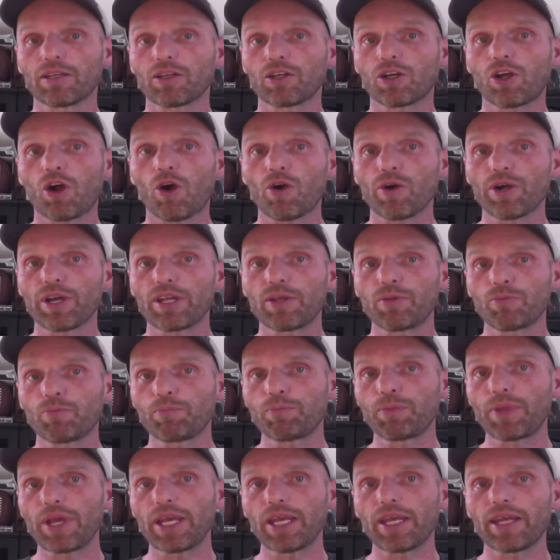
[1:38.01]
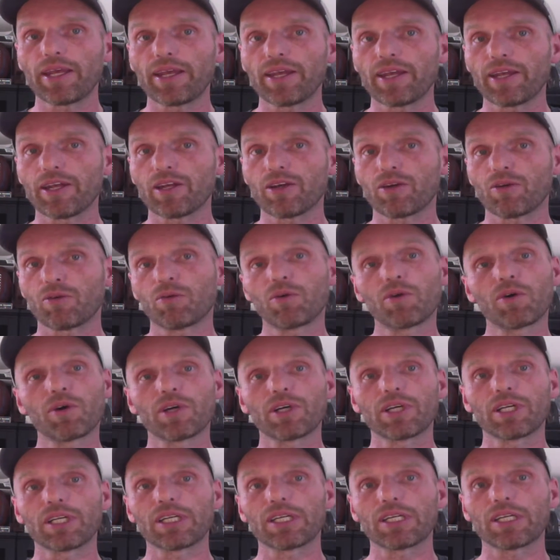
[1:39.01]
Cardi B
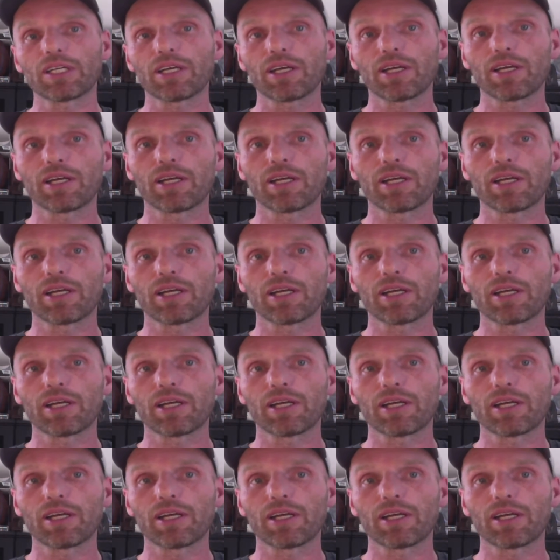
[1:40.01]
on